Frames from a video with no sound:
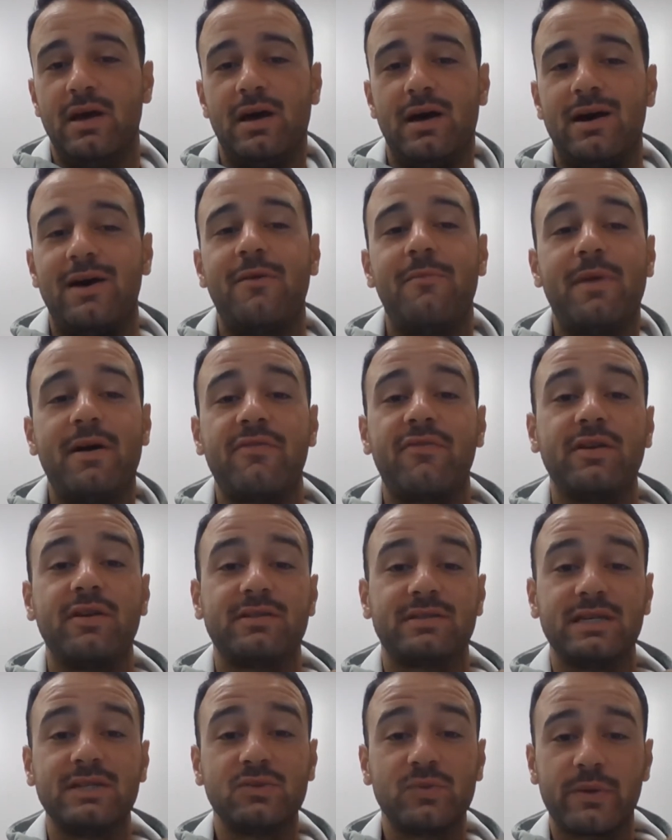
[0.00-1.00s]
My friends,
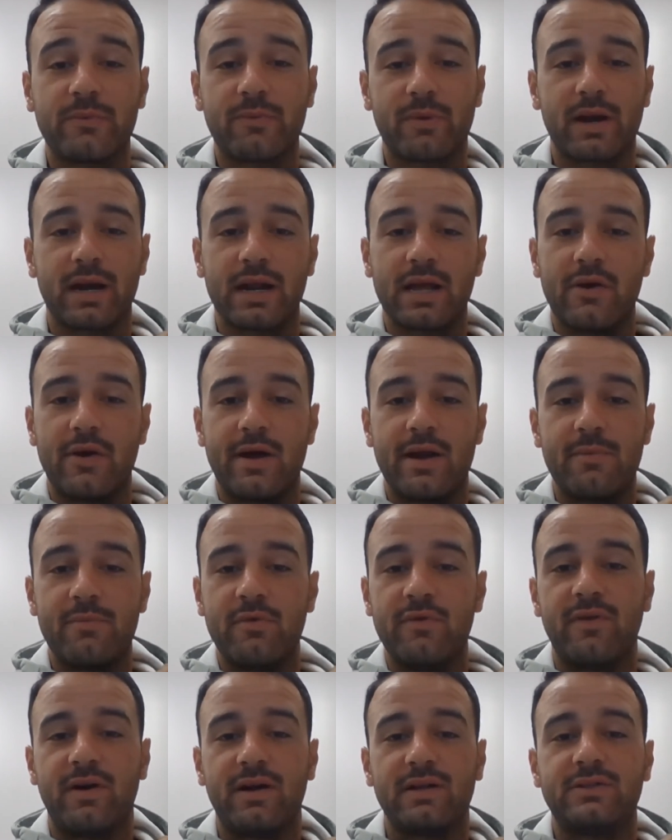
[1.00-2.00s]
this week we're going to go ahead and
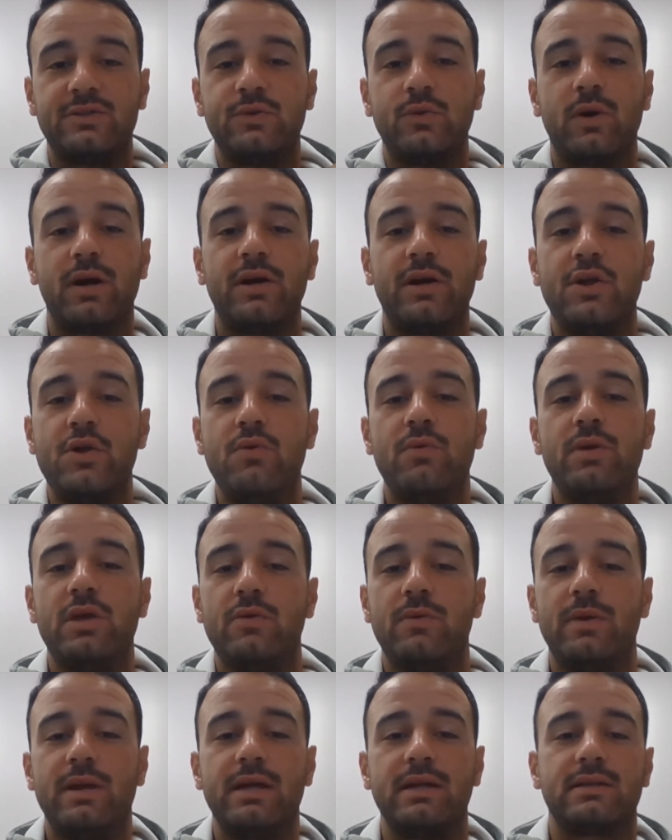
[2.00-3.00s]
move on to our new
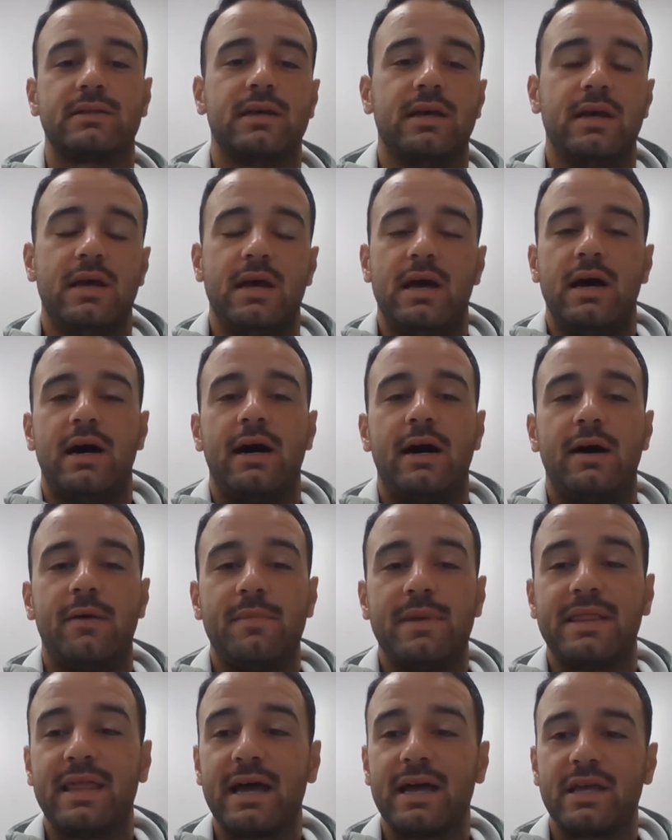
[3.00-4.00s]
unit.
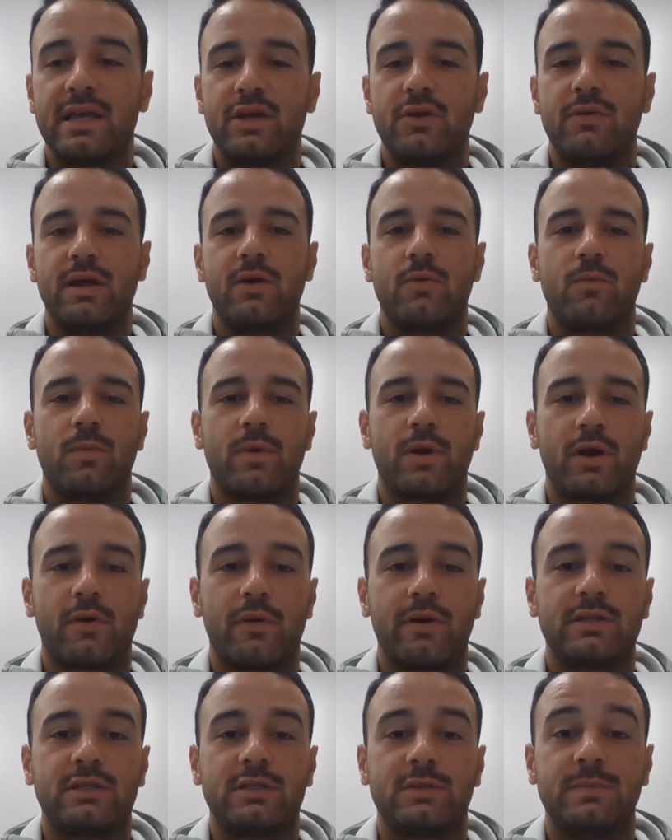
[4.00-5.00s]
In that unit, we're
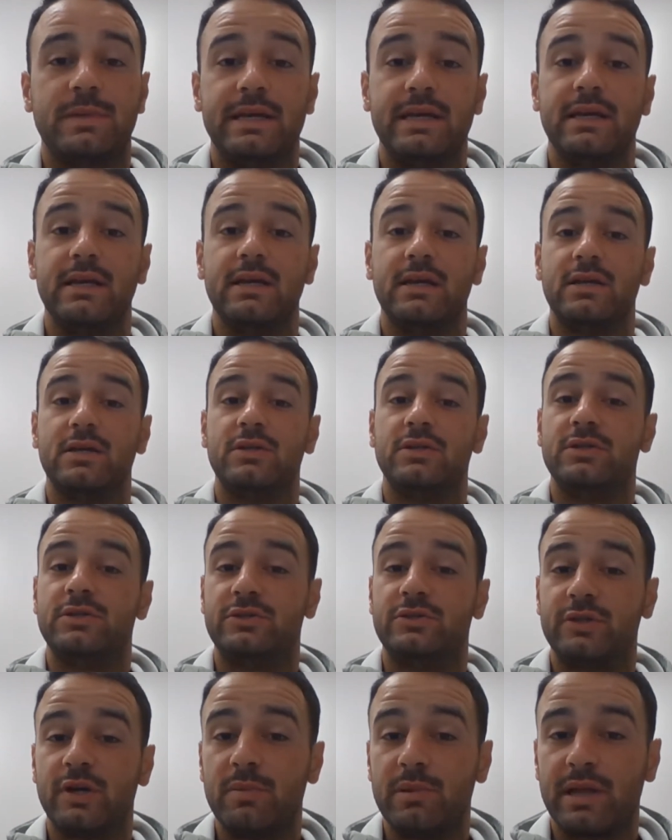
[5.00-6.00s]
going to be
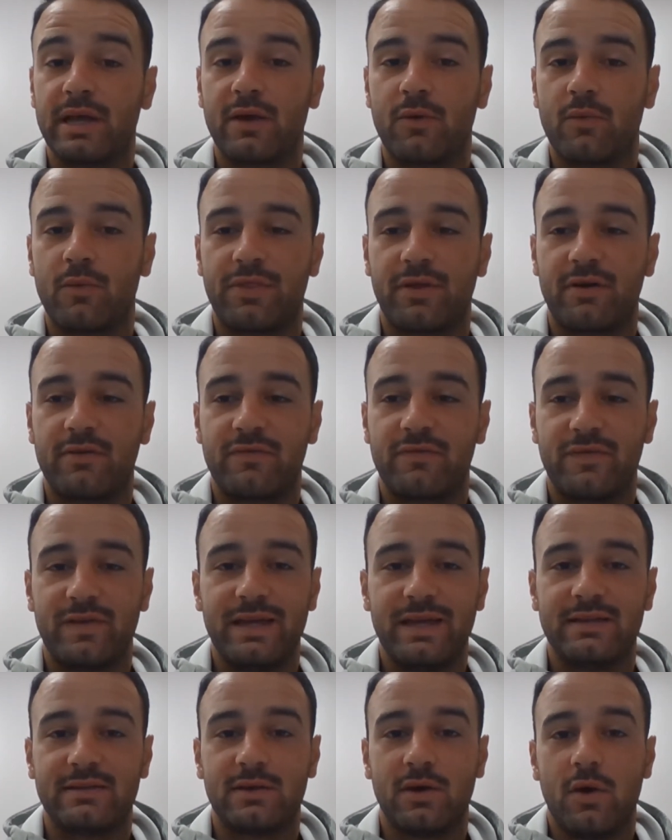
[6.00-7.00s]
dribbling with our
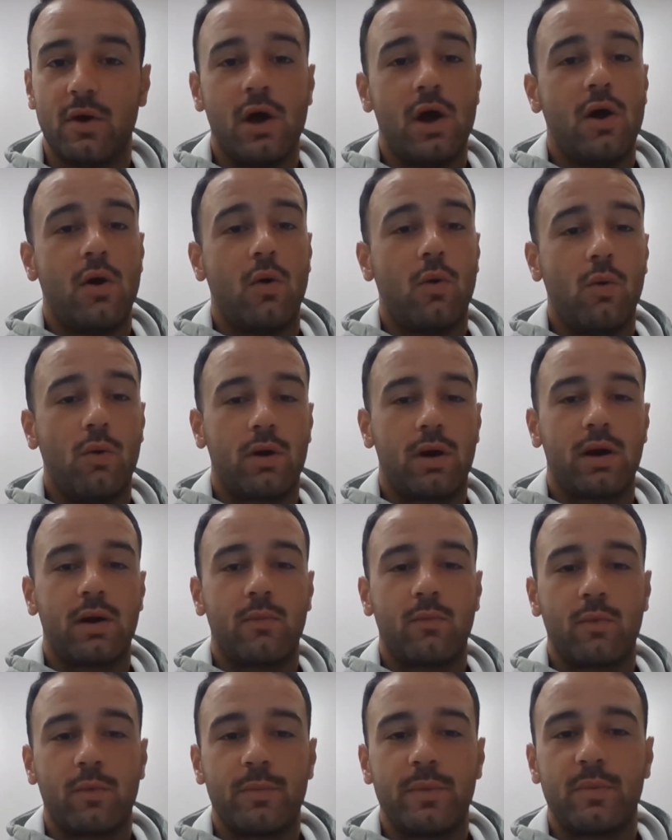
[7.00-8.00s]
feet, or
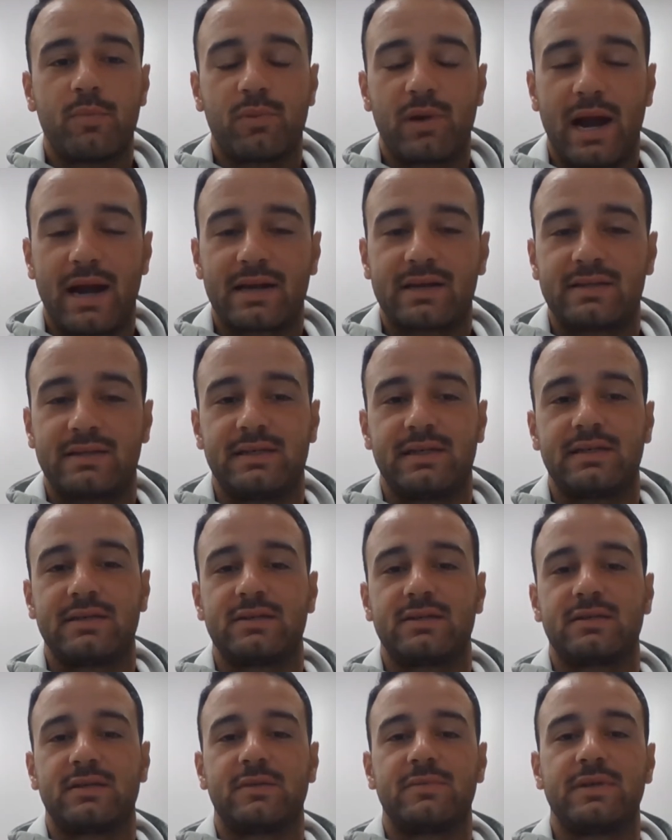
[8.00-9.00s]
we'll be practicing
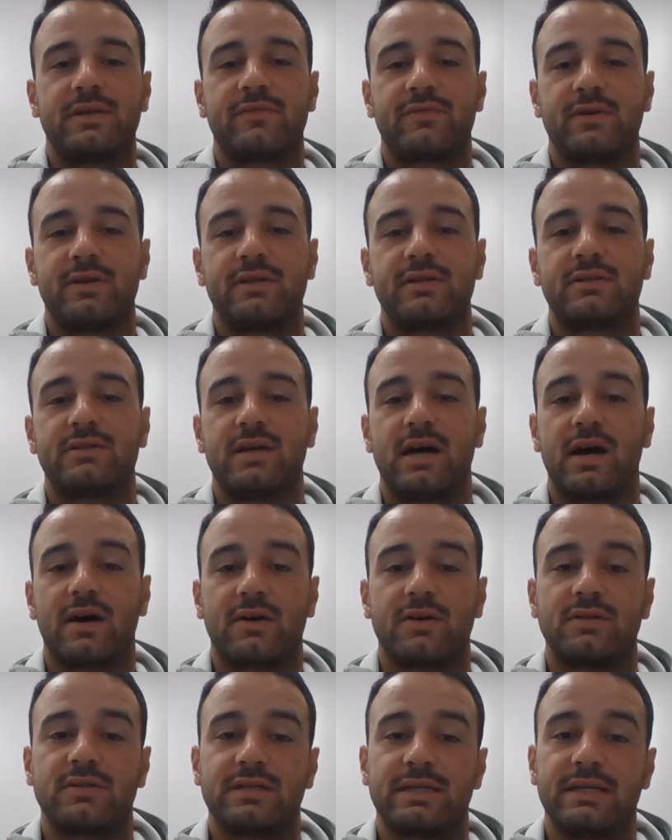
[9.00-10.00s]
some different
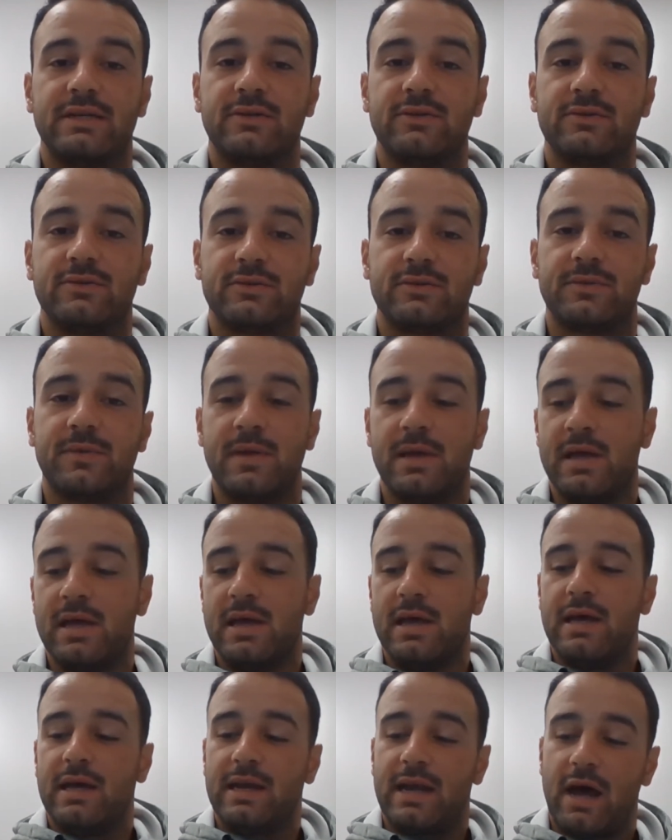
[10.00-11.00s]
soccer skills.
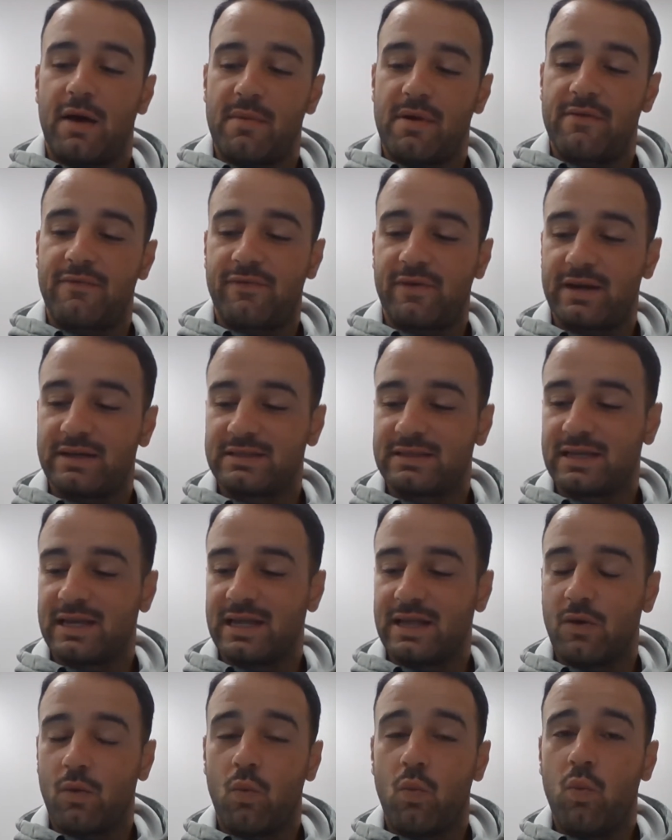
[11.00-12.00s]
Now, my friends,
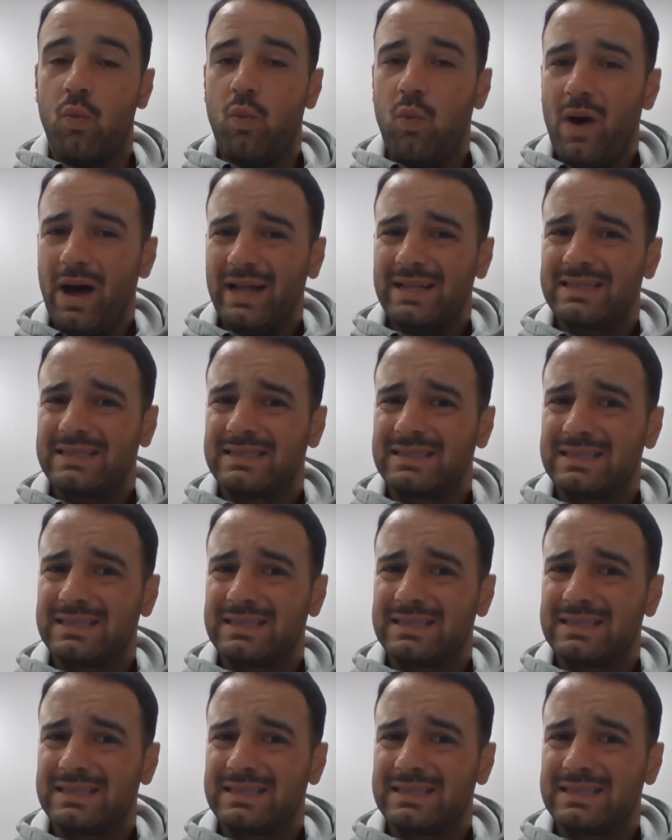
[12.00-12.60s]
what